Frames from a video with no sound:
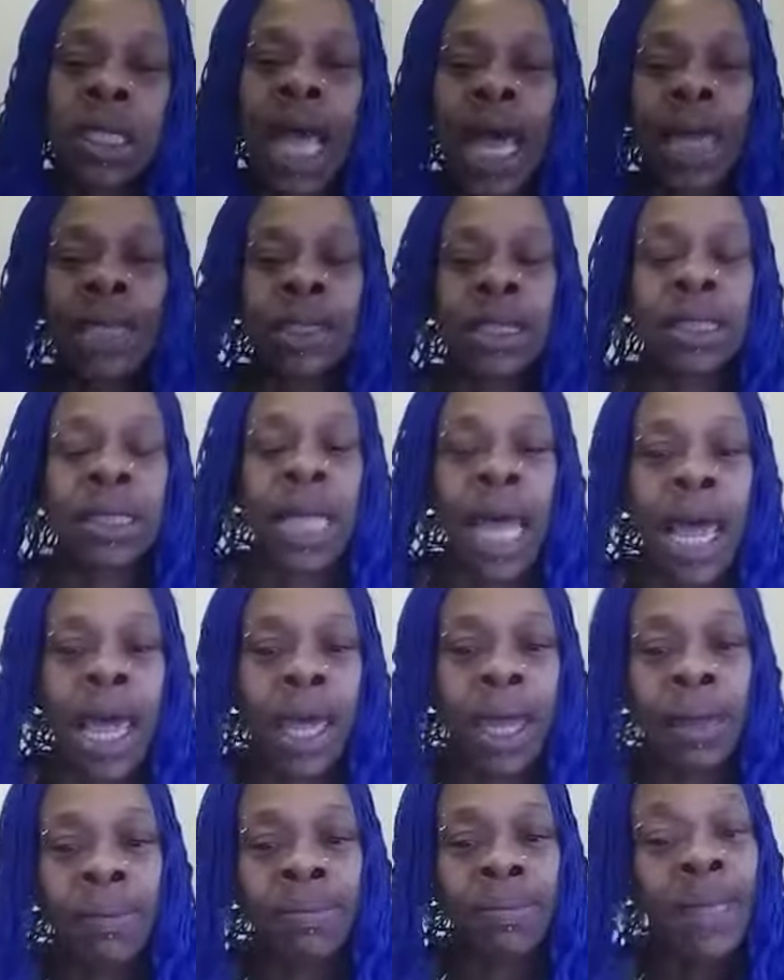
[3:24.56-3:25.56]
stayed the
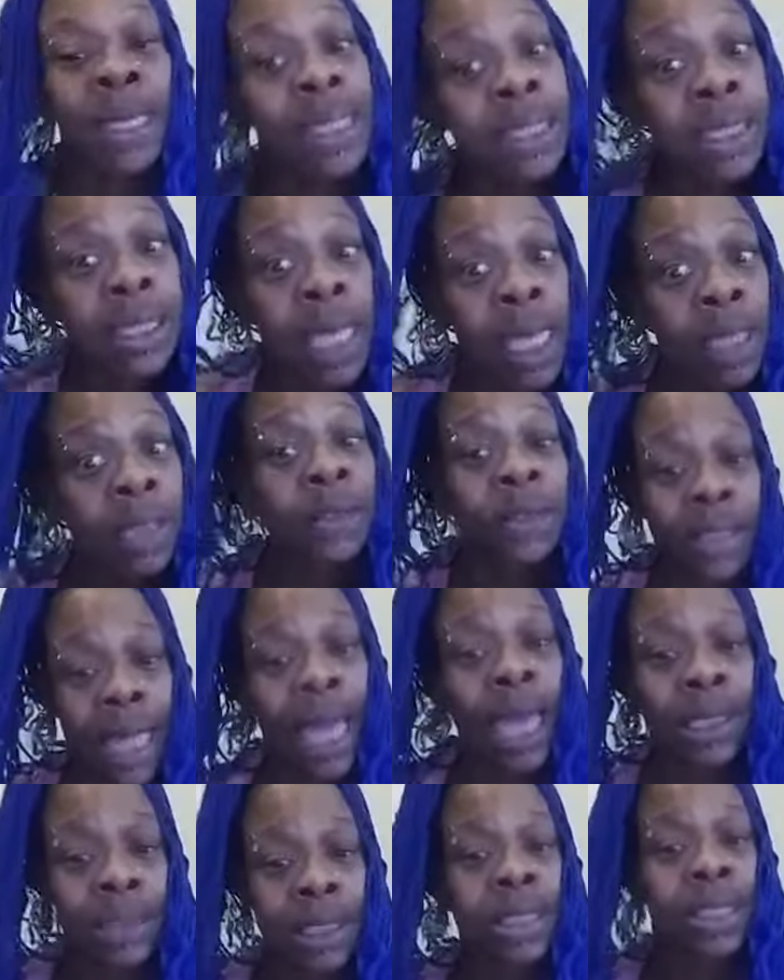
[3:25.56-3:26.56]
same. He still
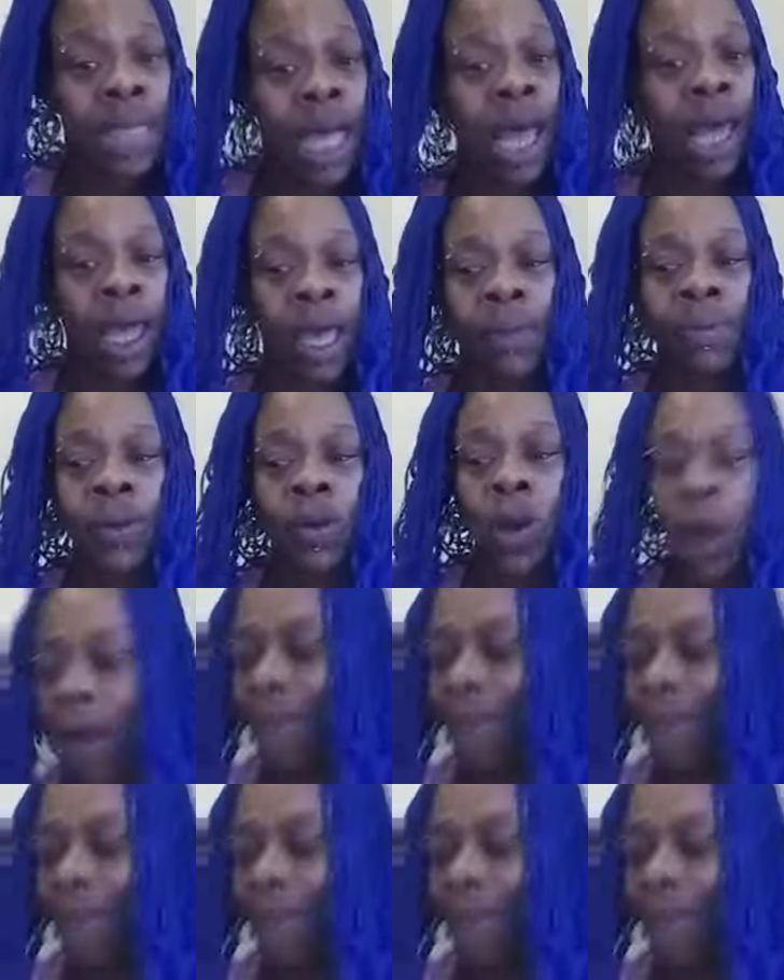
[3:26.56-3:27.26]
stayed the same, you